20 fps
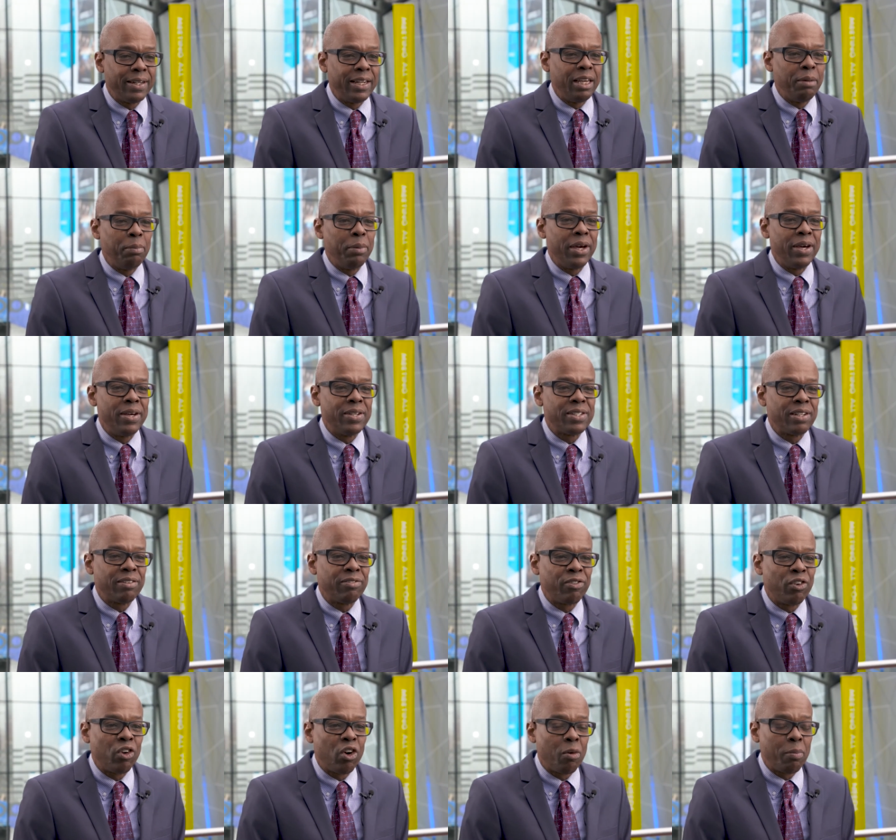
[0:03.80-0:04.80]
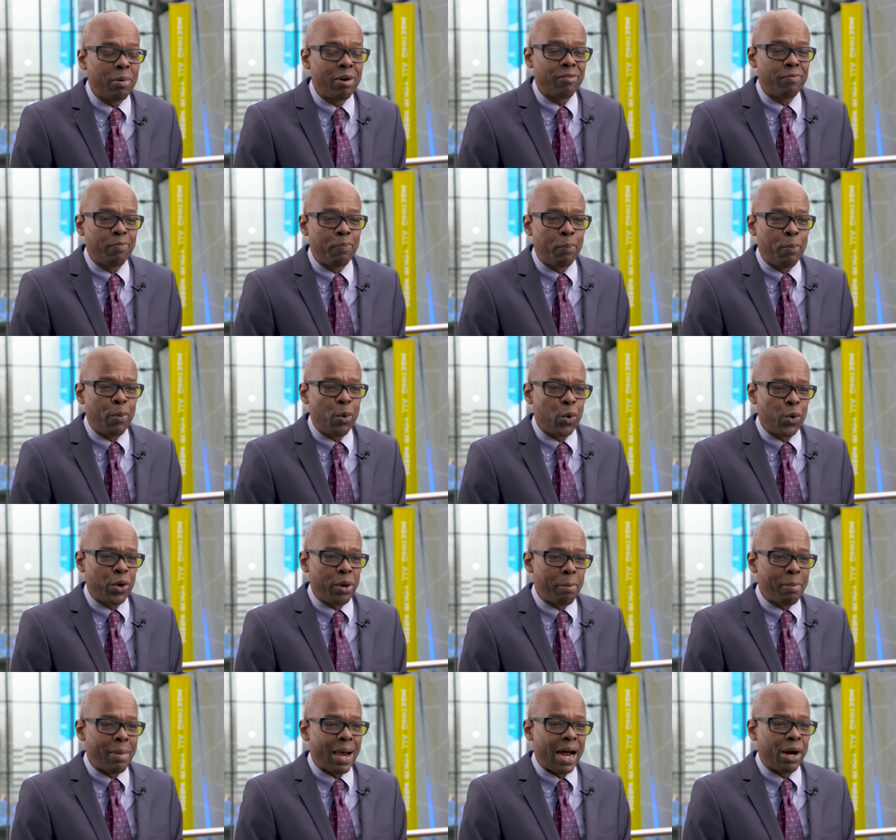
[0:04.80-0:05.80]
anemia is a form of
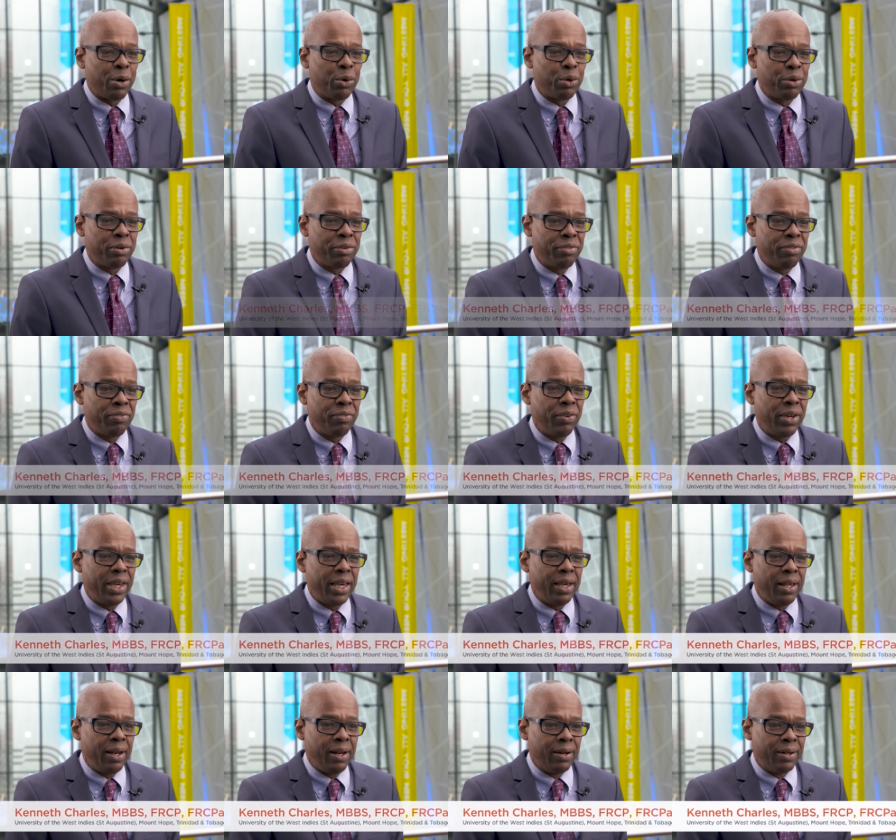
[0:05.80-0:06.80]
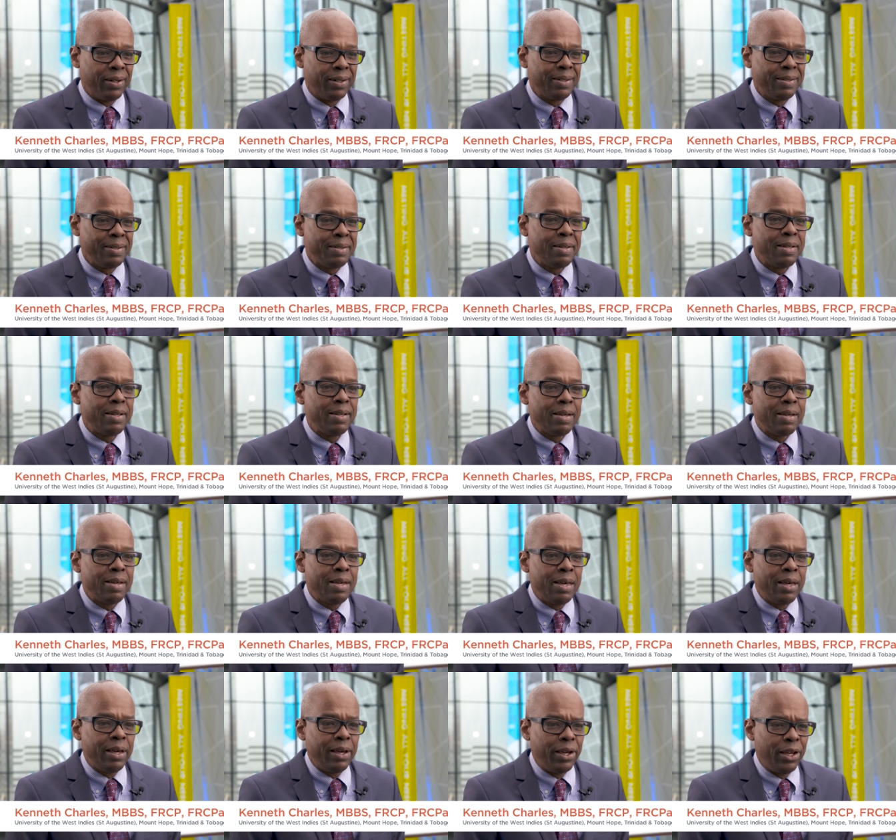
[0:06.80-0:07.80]
bone marrow failure.
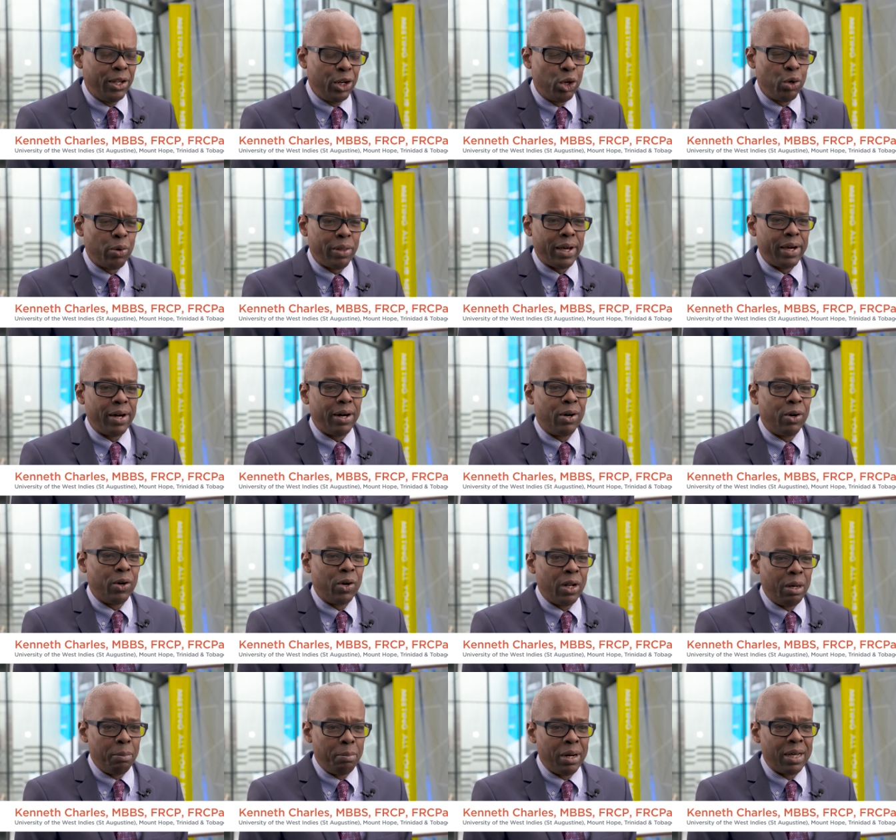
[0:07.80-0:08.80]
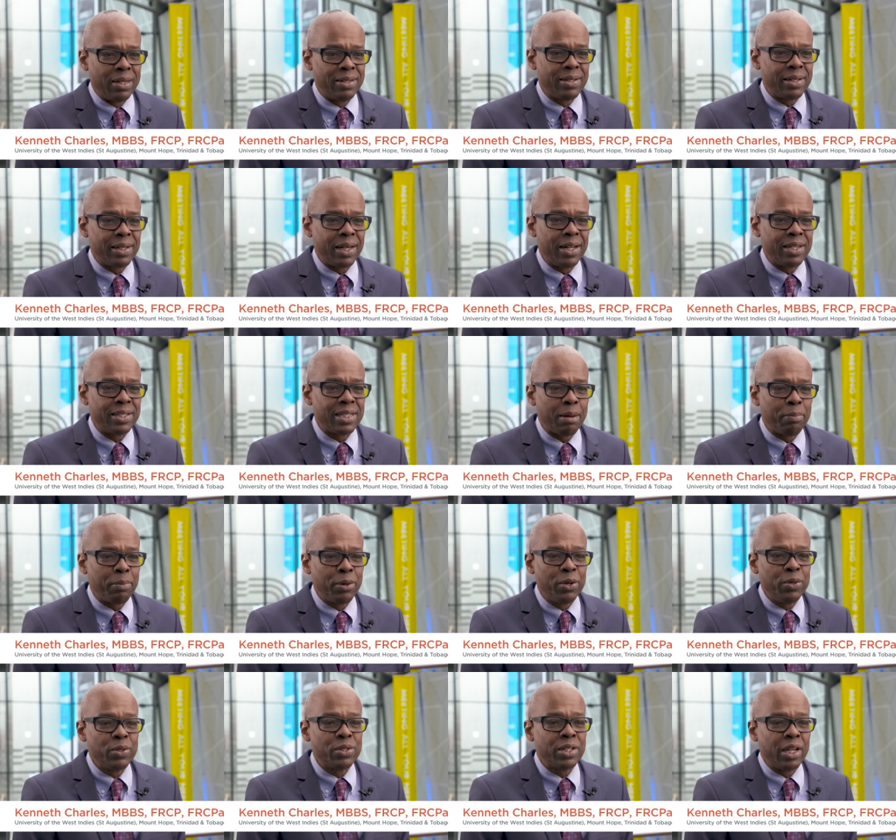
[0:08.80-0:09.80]
You know that all blood cells are
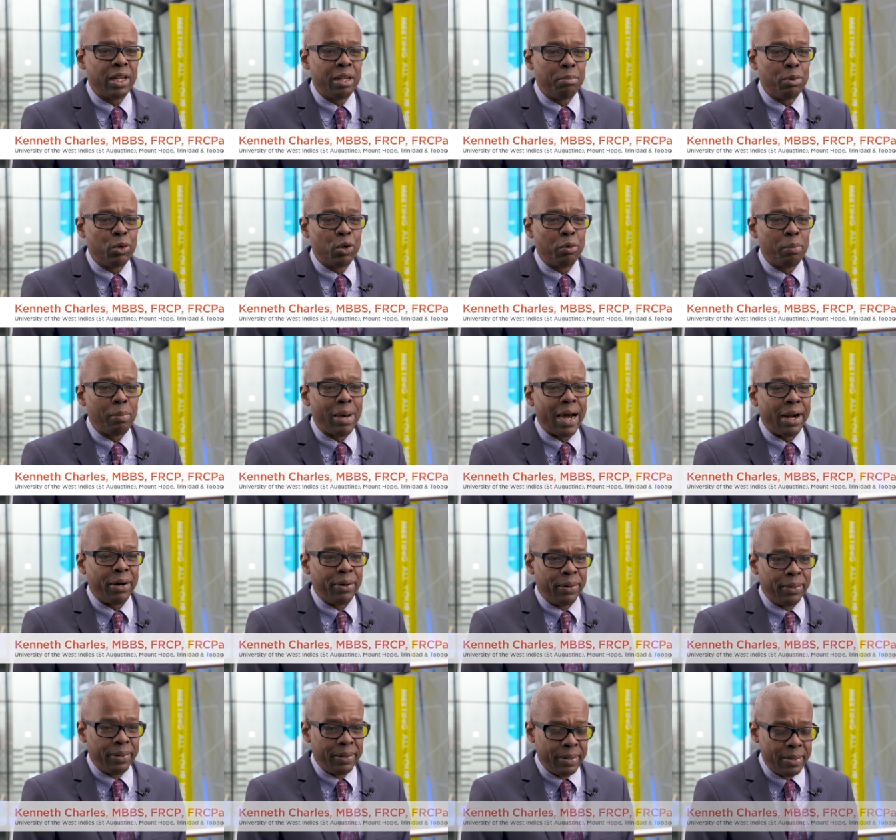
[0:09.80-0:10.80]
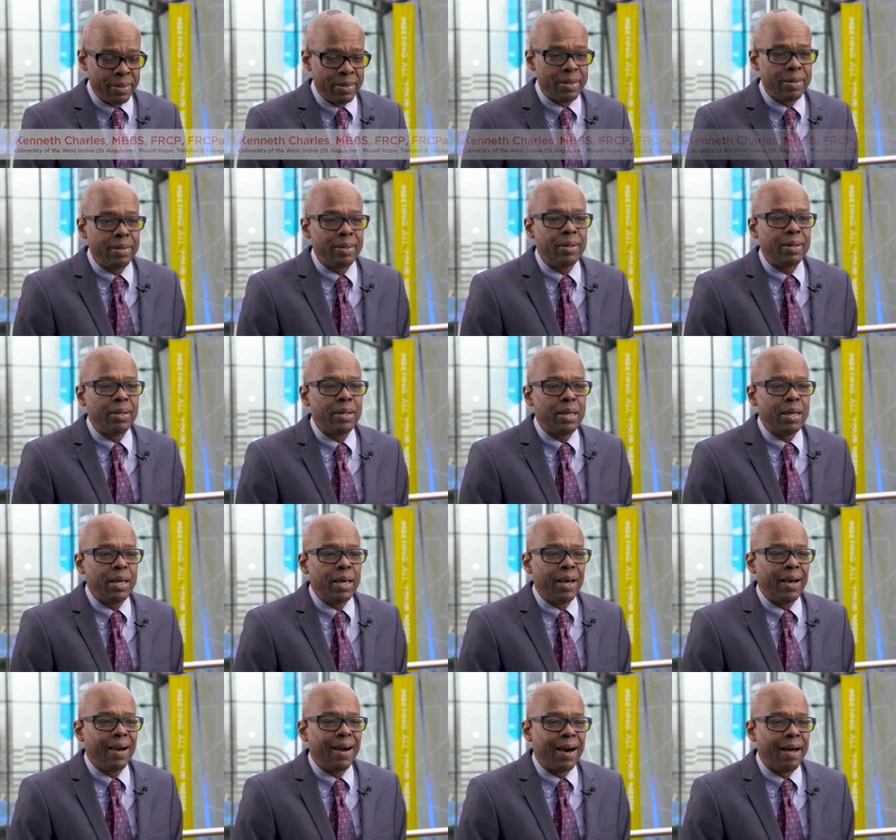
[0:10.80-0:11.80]
produced in the bone marrow.
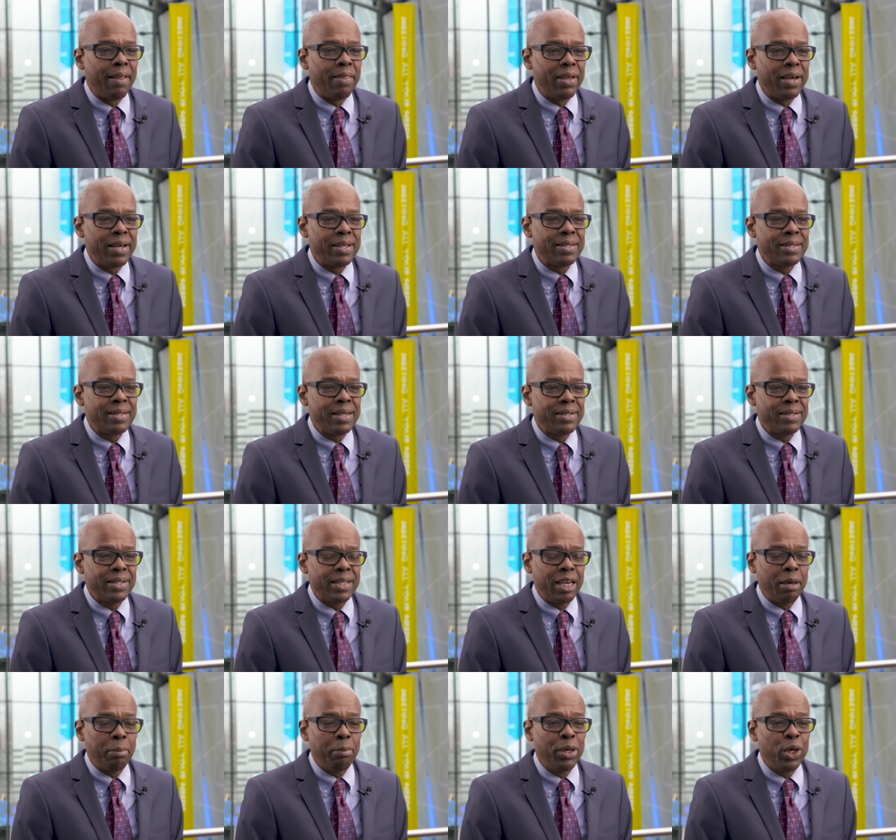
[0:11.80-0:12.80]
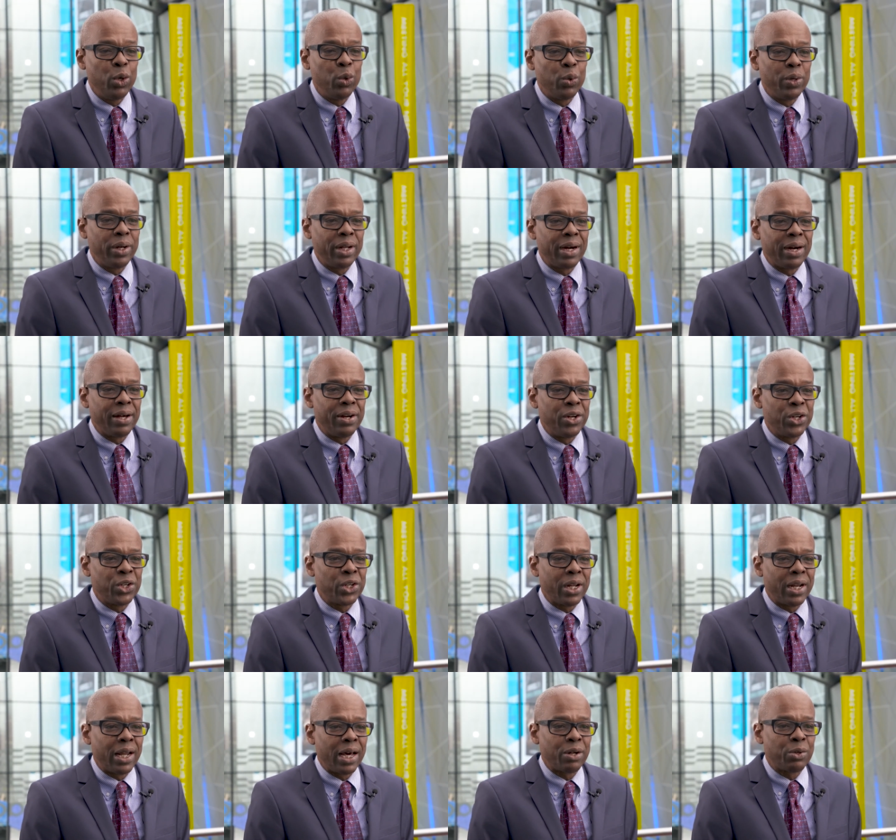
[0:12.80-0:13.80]
And there's this immune
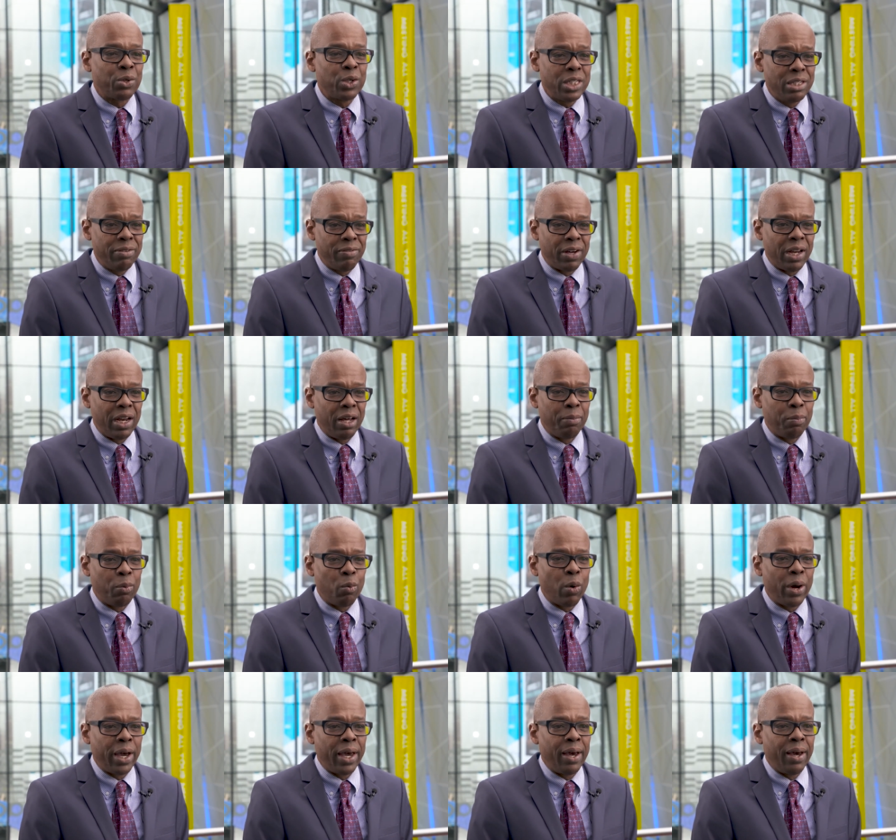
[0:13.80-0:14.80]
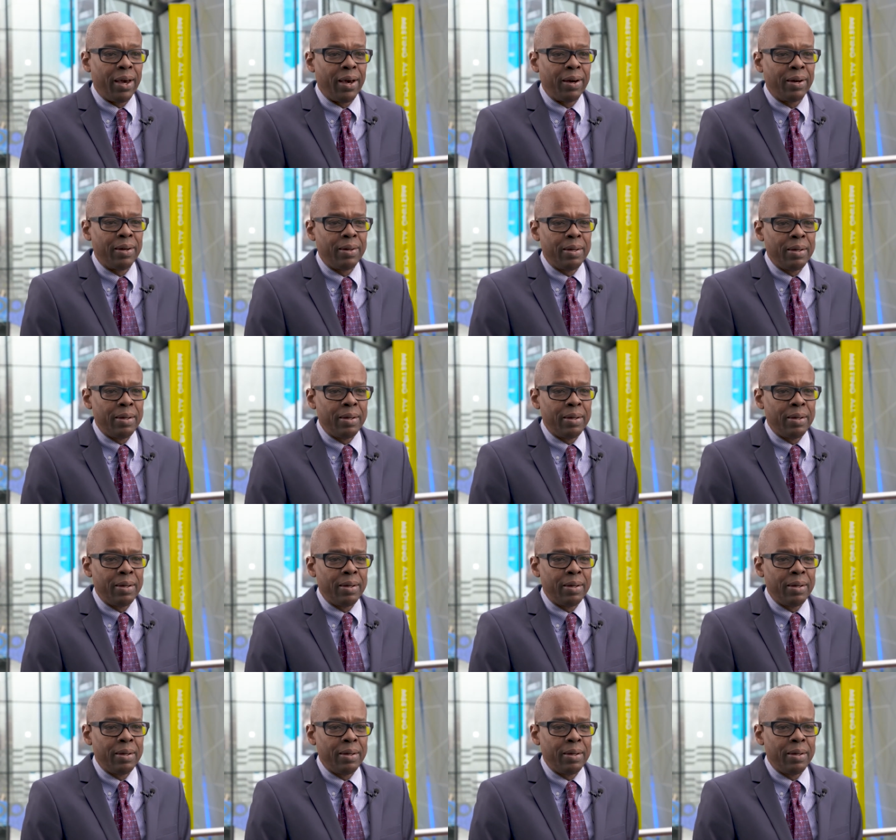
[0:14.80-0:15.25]
condition that could develop where